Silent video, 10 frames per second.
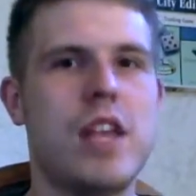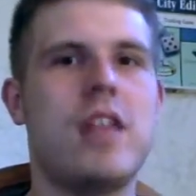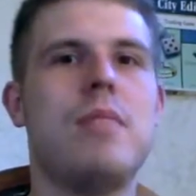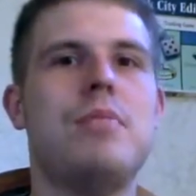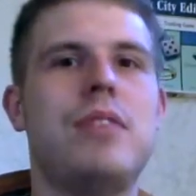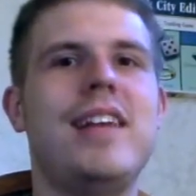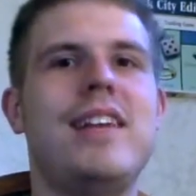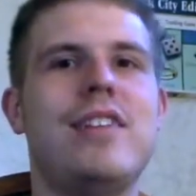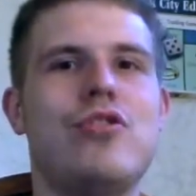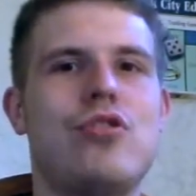in
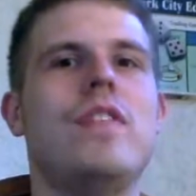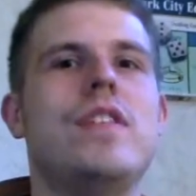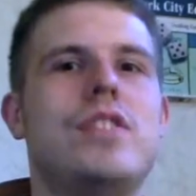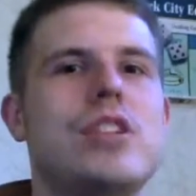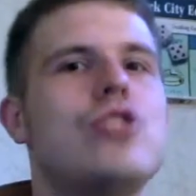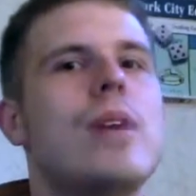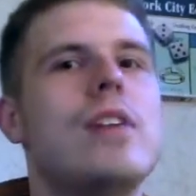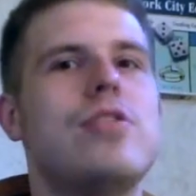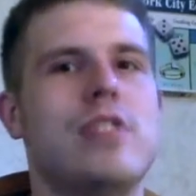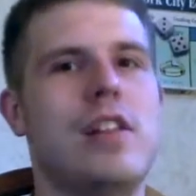complete control of the
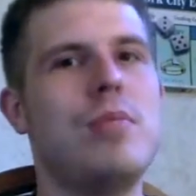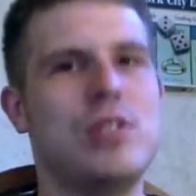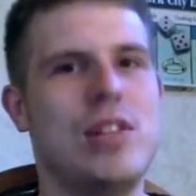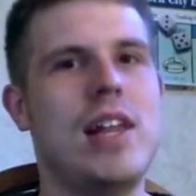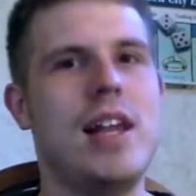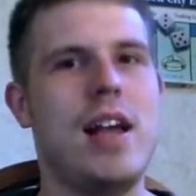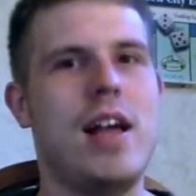situation, almost like